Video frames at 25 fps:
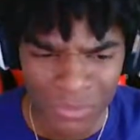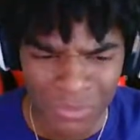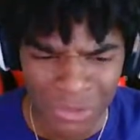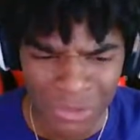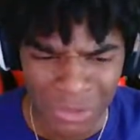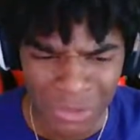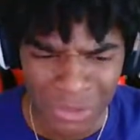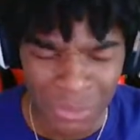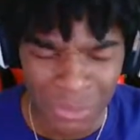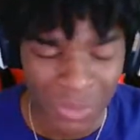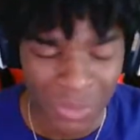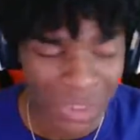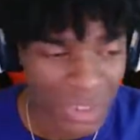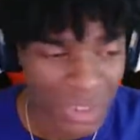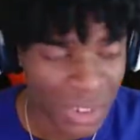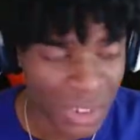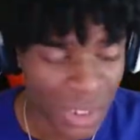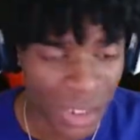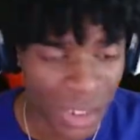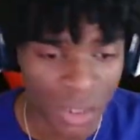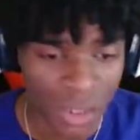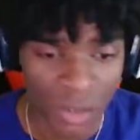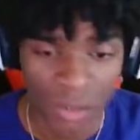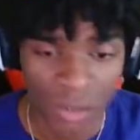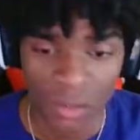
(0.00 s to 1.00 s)
Oh my
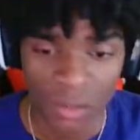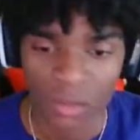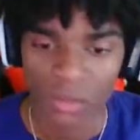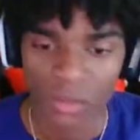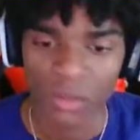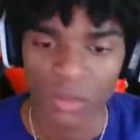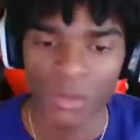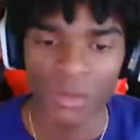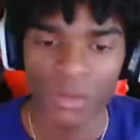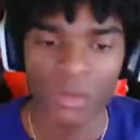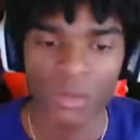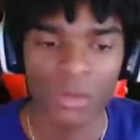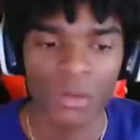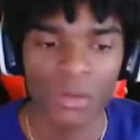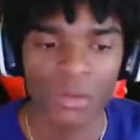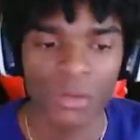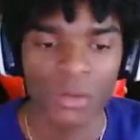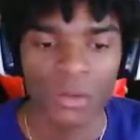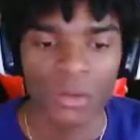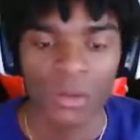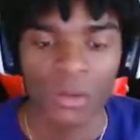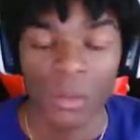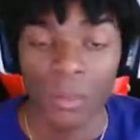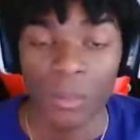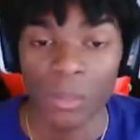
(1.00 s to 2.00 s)
God!
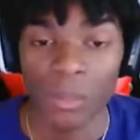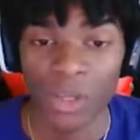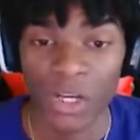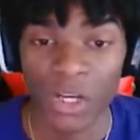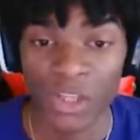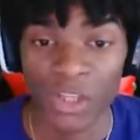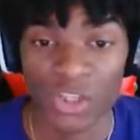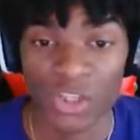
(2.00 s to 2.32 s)
Look at